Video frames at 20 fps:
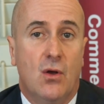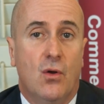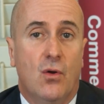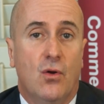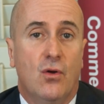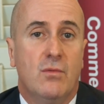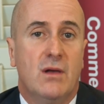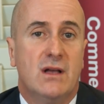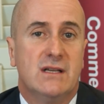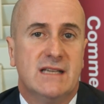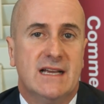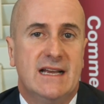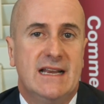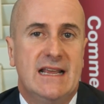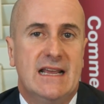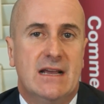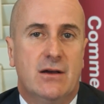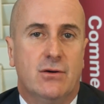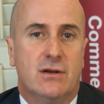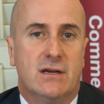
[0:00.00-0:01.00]
Almost
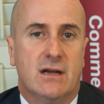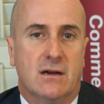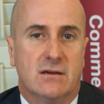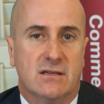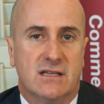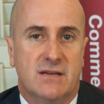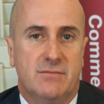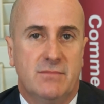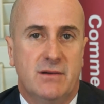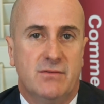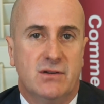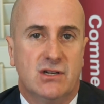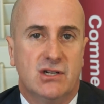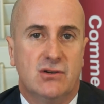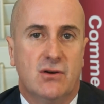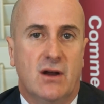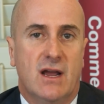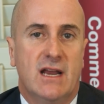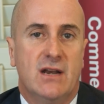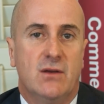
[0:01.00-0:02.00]
any conduct can be
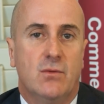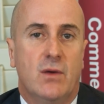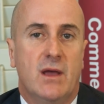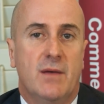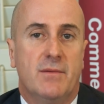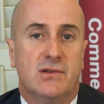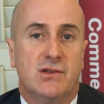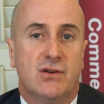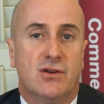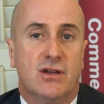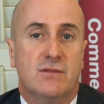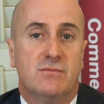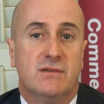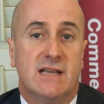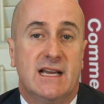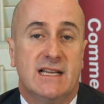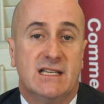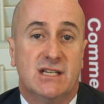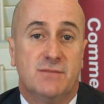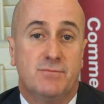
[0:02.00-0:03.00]
restrained where
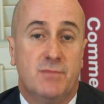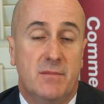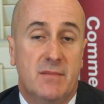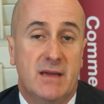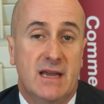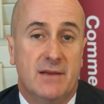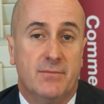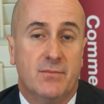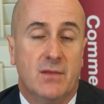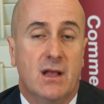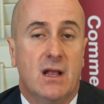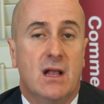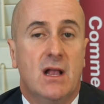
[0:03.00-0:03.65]
circumstances permit.